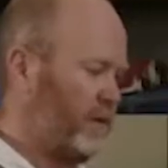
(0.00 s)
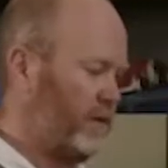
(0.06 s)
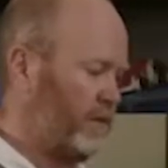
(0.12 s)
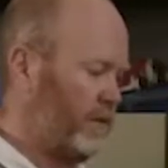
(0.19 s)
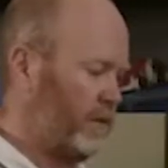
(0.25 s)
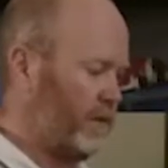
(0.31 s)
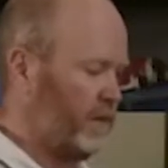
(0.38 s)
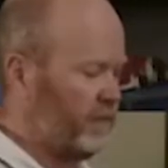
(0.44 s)

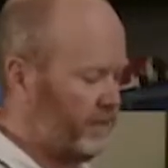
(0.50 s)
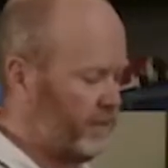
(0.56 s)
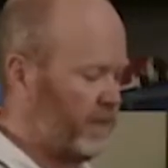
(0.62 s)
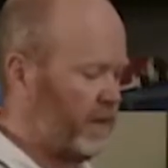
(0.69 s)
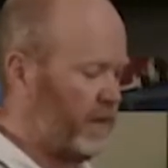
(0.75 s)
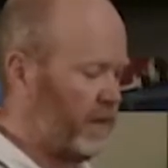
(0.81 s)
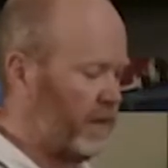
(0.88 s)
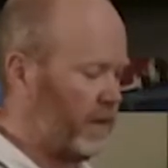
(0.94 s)
Well,
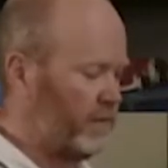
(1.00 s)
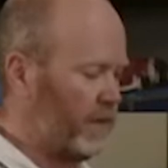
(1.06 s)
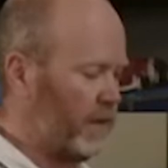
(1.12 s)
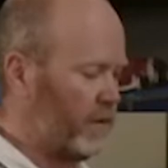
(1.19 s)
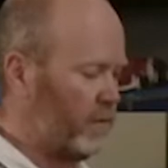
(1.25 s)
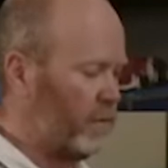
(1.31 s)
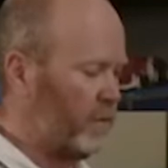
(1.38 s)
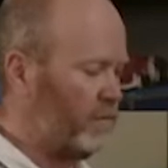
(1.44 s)
he come down
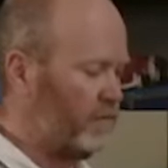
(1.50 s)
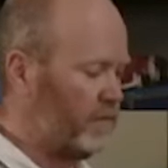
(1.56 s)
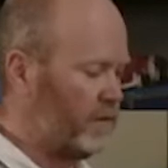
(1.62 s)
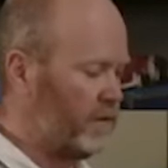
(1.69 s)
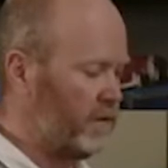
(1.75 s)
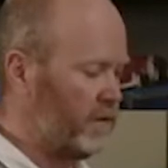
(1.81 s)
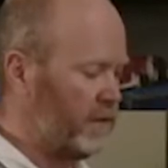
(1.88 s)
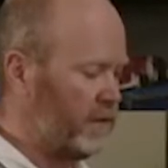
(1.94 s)
to
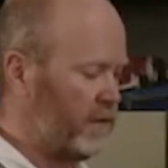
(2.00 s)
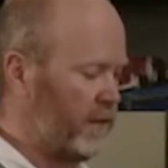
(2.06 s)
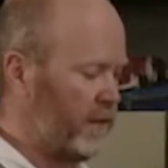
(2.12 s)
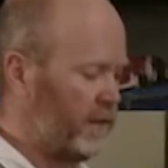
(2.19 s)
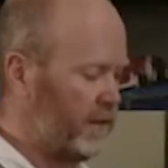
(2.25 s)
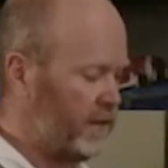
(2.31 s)
Walford and, uh,